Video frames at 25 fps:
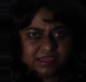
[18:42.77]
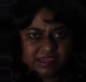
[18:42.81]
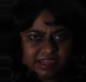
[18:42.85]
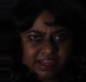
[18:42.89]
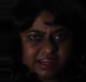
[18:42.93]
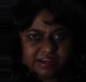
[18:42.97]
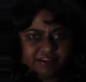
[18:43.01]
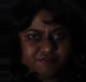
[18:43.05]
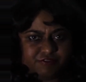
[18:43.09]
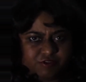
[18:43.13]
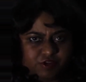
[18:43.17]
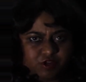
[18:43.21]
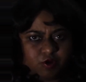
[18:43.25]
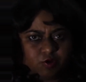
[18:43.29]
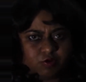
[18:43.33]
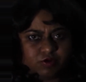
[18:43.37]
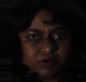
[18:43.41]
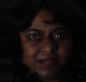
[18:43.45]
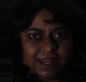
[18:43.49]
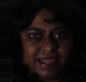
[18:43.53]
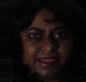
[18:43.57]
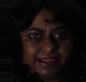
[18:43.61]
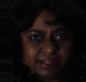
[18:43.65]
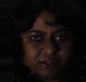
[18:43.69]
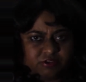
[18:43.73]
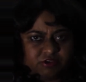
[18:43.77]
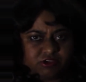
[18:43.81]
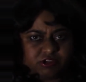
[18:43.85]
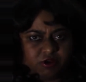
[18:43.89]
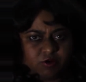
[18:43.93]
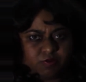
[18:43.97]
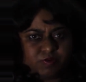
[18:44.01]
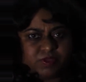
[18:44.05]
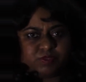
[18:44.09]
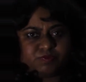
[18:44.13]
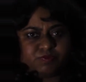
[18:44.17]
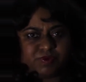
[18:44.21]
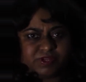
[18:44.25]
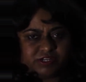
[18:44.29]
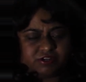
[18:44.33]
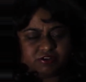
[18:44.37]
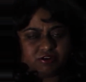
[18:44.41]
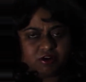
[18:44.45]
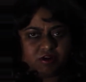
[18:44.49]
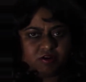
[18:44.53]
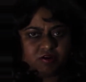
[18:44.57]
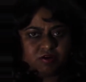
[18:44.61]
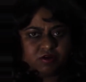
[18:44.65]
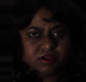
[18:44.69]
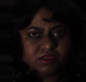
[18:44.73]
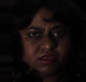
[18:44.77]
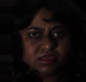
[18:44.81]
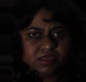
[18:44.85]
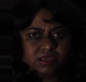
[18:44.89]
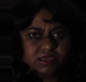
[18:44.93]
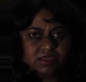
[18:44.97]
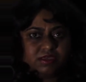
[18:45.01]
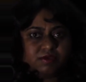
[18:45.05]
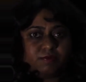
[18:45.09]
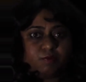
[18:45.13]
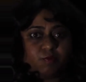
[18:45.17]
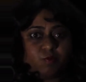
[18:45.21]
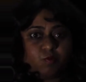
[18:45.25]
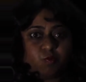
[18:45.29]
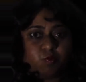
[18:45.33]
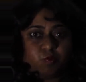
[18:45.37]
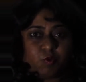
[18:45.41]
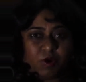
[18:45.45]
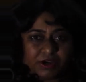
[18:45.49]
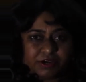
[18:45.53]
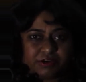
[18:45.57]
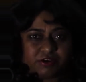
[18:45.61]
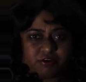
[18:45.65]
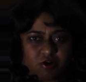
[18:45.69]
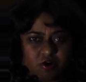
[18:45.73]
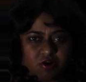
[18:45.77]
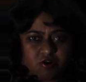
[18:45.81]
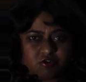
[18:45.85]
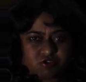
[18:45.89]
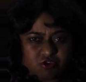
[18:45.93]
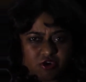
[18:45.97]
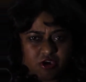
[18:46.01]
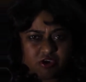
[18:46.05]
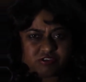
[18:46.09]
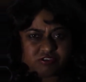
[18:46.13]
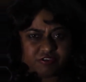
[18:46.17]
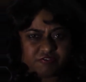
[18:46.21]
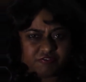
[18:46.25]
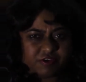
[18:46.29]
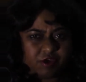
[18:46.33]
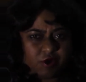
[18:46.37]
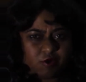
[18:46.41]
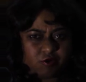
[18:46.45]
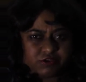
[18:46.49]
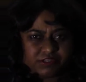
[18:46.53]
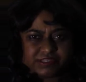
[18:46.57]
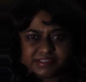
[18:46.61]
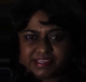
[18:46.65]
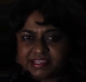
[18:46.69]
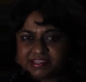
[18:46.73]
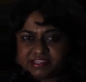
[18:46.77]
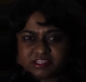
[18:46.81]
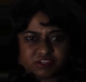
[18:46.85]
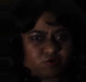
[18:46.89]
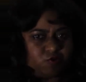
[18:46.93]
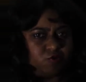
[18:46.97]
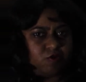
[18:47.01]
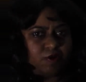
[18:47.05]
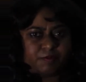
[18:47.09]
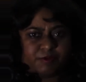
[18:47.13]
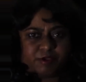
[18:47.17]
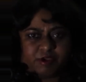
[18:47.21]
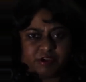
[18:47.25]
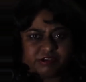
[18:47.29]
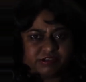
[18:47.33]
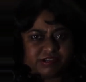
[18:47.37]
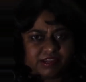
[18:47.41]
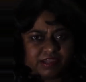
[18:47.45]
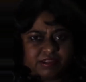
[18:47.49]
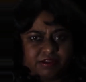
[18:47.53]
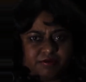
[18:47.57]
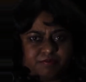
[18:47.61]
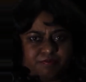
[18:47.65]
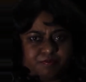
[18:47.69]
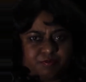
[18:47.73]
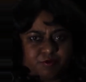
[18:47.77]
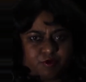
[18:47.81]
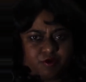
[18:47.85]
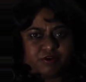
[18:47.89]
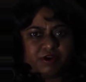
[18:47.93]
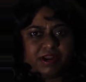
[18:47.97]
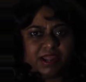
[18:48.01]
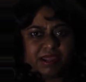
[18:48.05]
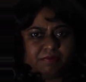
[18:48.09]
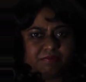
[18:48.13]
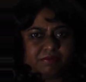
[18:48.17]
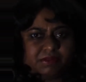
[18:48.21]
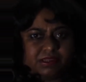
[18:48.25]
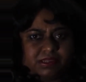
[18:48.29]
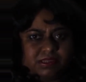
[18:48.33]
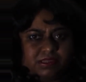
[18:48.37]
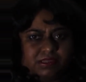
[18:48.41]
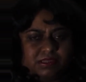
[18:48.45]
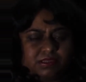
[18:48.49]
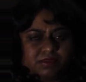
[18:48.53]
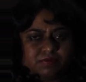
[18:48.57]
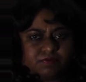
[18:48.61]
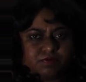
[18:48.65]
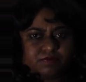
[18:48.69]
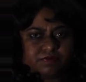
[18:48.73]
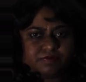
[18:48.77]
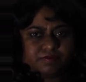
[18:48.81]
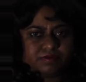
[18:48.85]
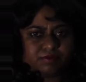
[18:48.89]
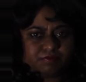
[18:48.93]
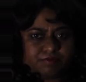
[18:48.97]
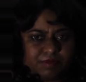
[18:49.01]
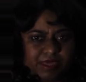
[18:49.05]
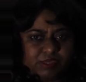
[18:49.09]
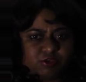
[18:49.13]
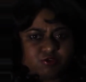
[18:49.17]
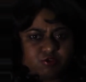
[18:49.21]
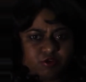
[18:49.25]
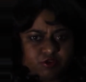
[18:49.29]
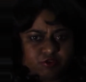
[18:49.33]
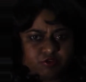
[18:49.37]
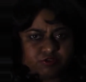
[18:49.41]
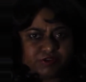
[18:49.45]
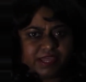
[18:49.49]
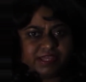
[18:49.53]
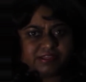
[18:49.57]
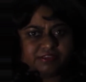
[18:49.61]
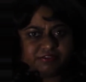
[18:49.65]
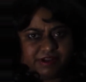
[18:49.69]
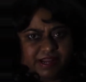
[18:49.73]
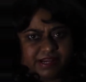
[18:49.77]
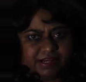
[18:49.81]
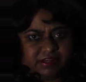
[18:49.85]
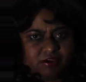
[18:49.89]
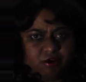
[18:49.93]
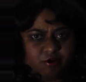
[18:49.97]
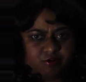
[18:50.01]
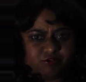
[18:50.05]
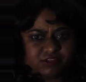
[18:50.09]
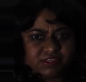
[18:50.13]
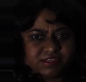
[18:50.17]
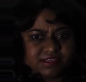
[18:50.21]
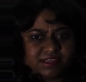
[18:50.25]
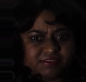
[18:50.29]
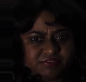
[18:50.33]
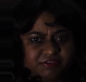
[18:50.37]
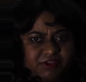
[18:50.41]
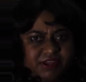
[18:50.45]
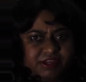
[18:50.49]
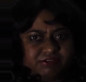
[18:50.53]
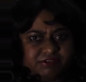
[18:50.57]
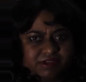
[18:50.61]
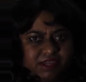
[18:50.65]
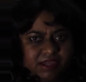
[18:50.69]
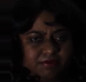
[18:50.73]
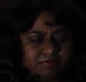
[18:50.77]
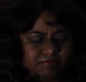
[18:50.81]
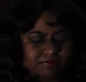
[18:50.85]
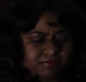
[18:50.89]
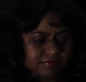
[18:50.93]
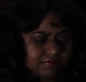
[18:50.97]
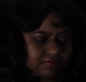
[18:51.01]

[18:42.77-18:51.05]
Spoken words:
And if you don't like it, you can always withdraw. One wrong choice of course can screw up your entire program. Make sure you take the right courses at the right time.